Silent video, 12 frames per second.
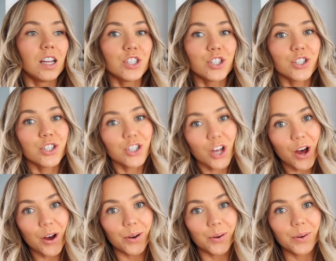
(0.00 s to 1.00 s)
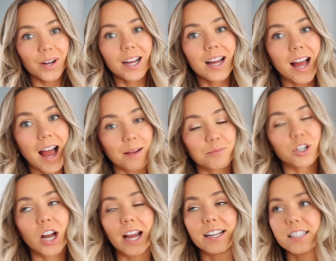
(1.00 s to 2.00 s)
So I'm
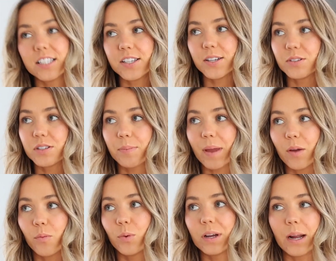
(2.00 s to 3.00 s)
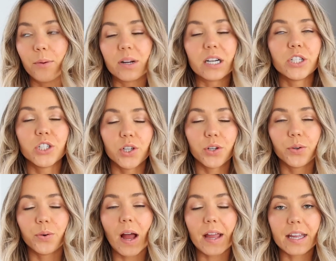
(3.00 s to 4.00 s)
trying to debate what I want to
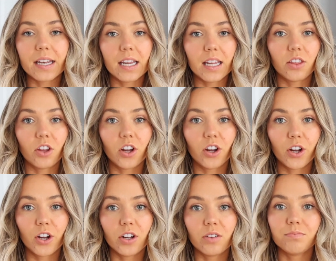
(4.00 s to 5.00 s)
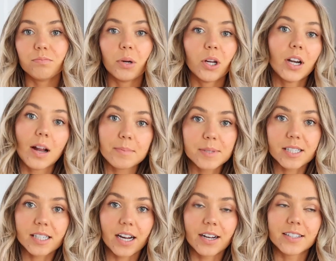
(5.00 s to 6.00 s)
do. I can either put it
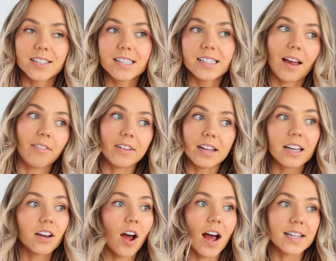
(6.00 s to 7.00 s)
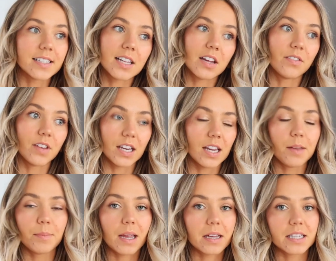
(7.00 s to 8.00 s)
upstairs, definitely not as
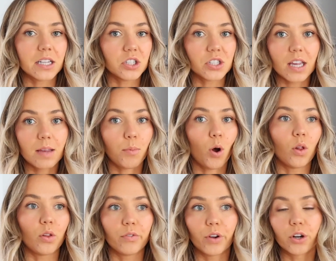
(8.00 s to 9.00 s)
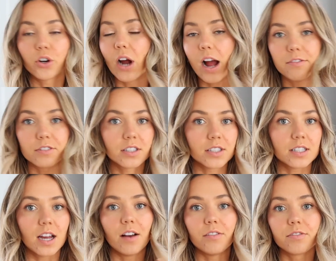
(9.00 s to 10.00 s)
convenient because I just keep all of our craft
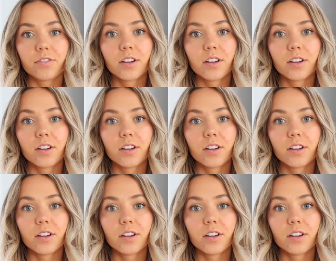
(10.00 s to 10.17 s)
stuff